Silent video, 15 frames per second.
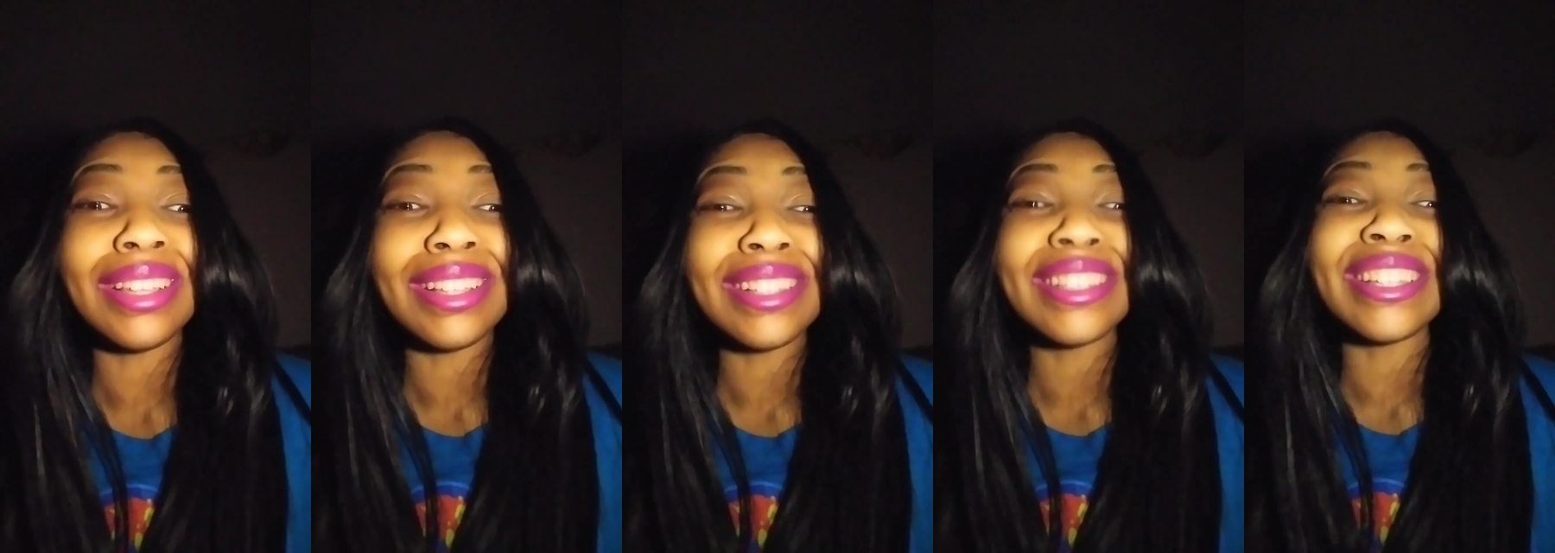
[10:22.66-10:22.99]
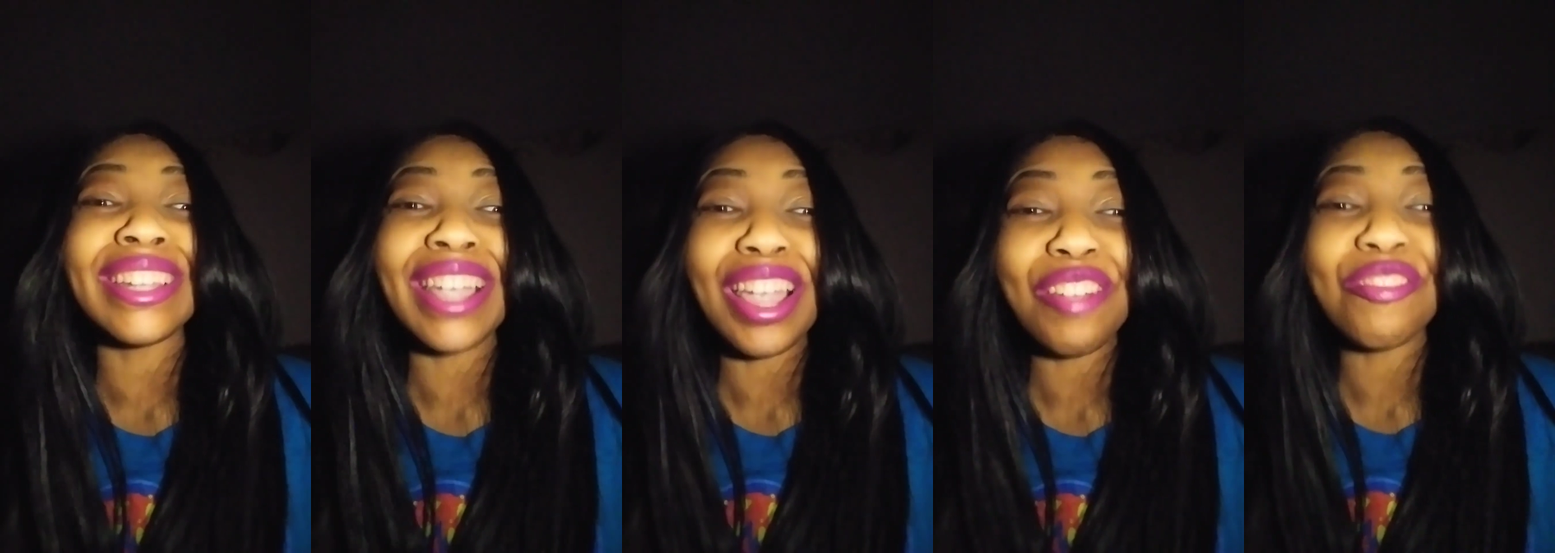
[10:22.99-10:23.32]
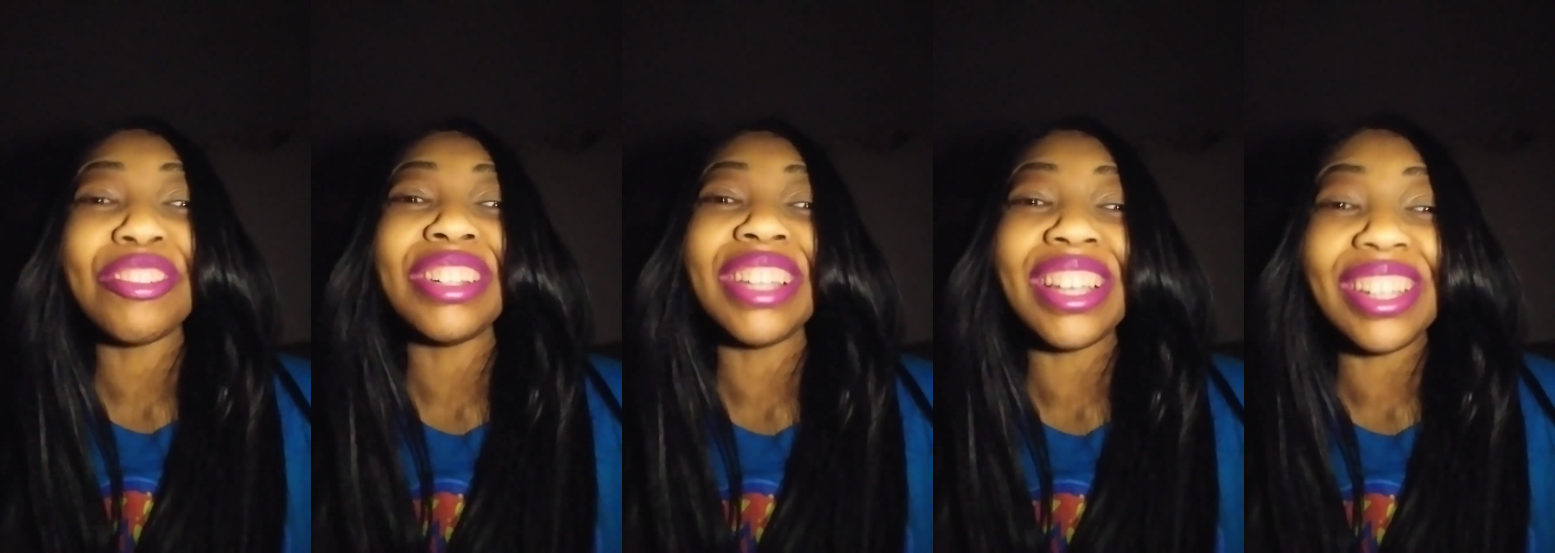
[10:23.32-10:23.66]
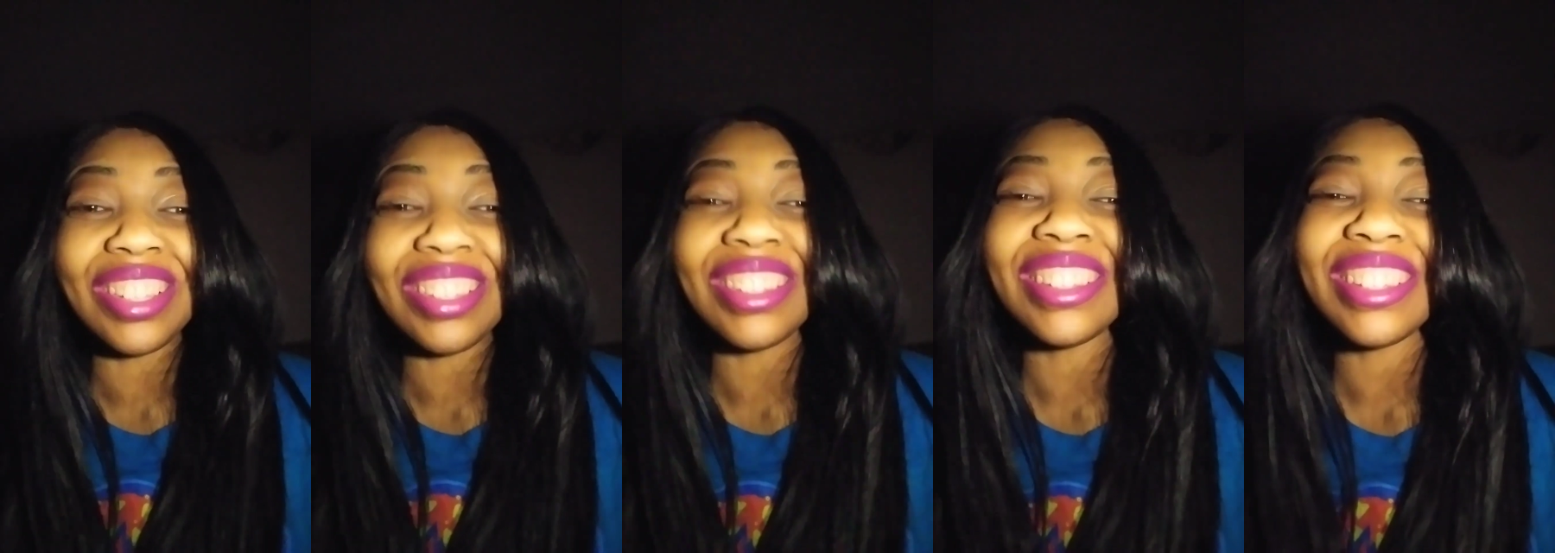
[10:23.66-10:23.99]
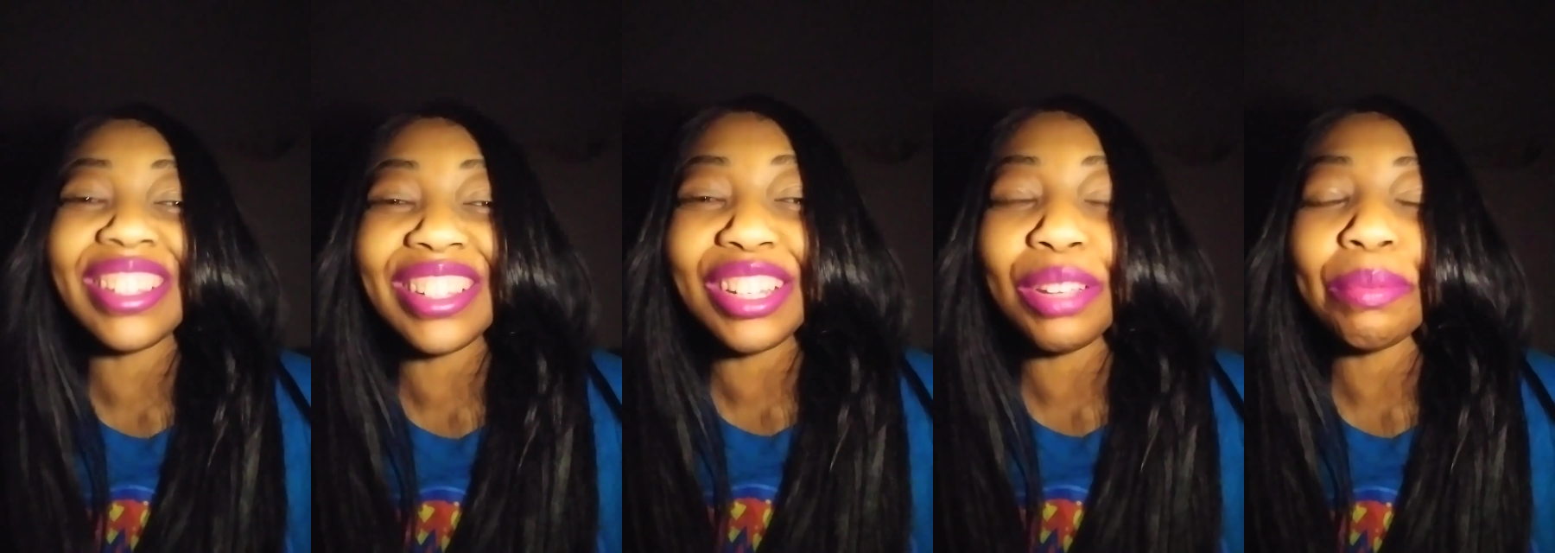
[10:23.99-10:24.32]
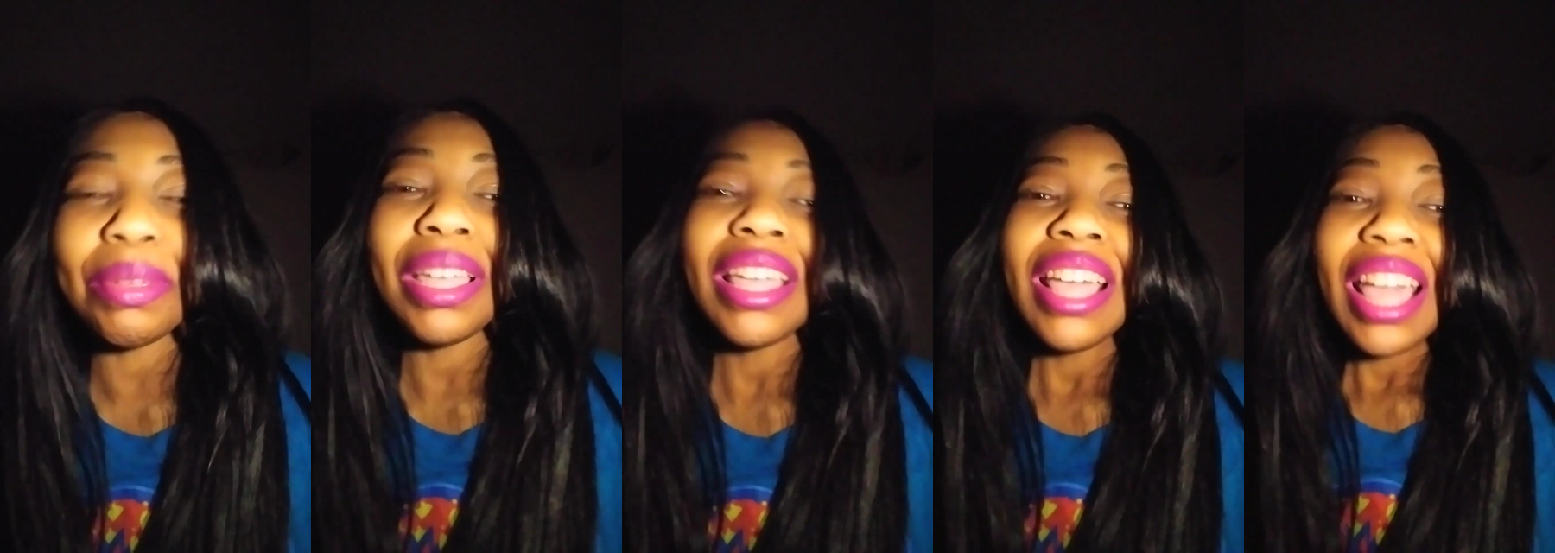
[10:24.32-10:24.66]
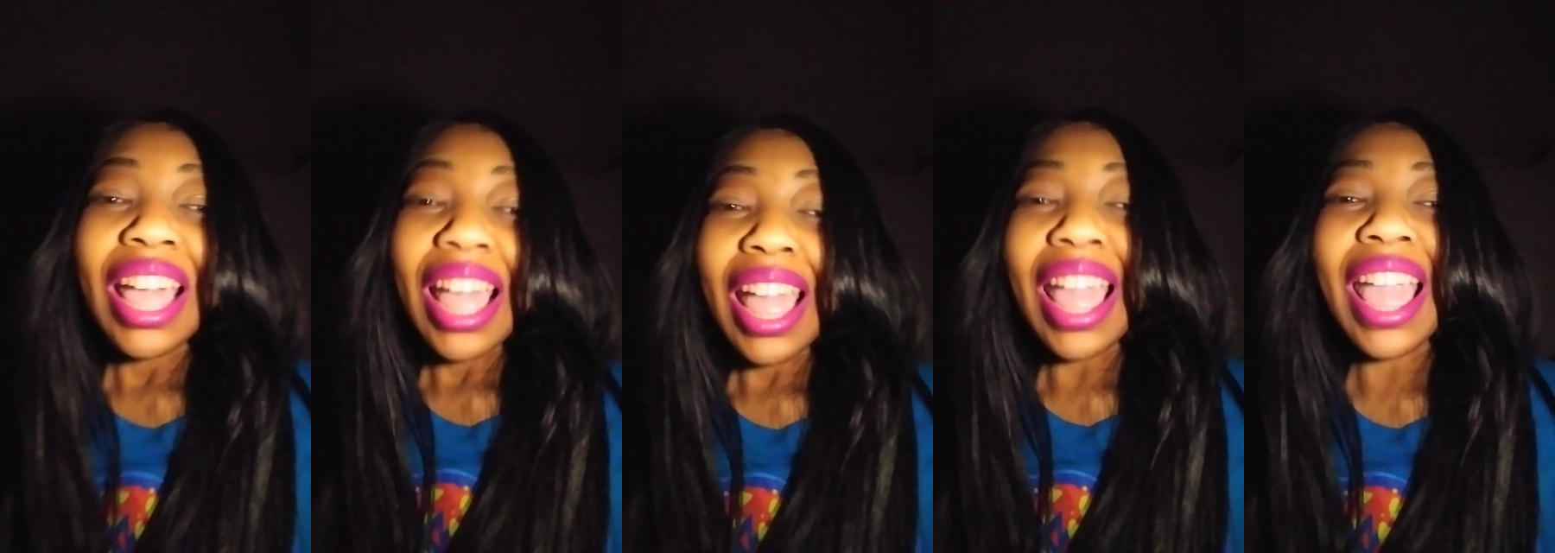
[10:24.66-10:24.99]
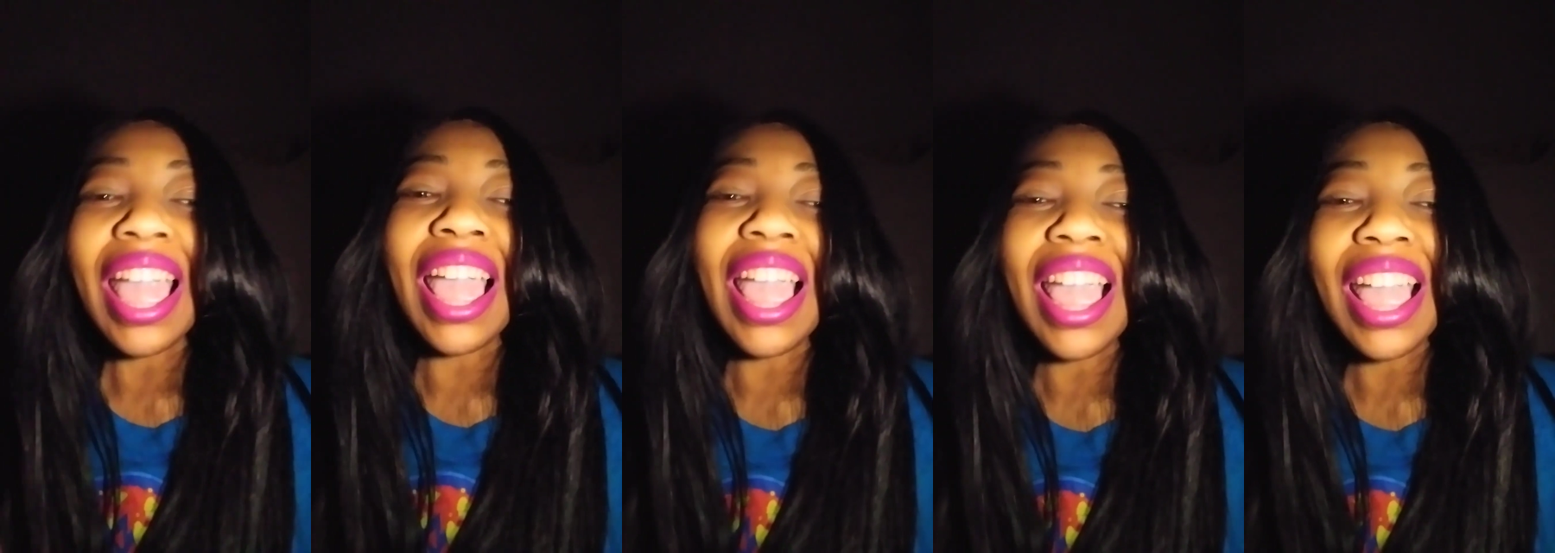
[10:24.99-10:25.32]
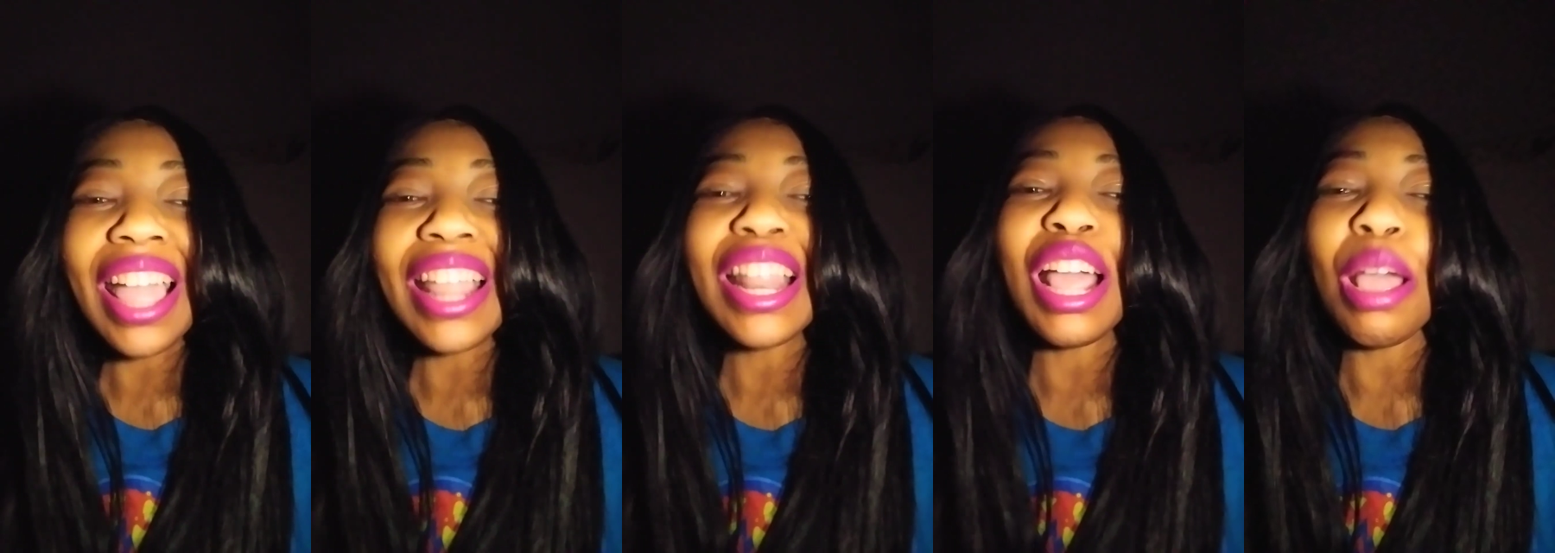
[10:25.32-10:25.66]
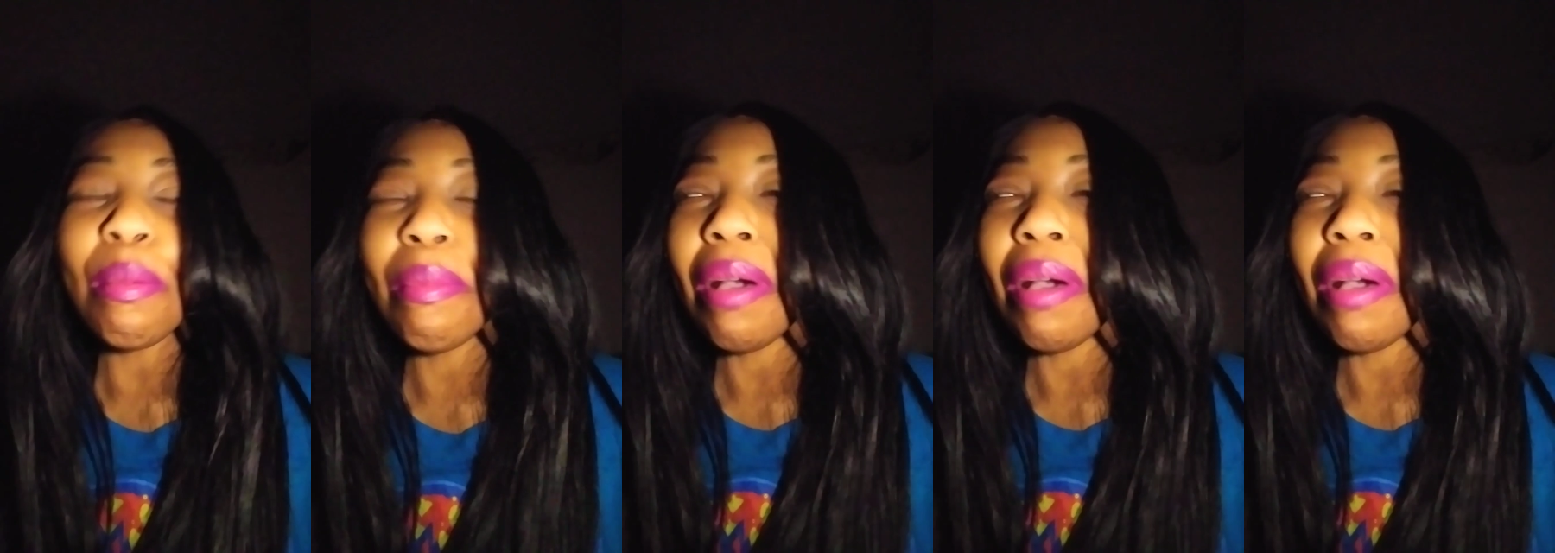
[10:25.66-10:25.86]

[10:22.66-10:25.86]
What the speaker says: because of that relationship. And I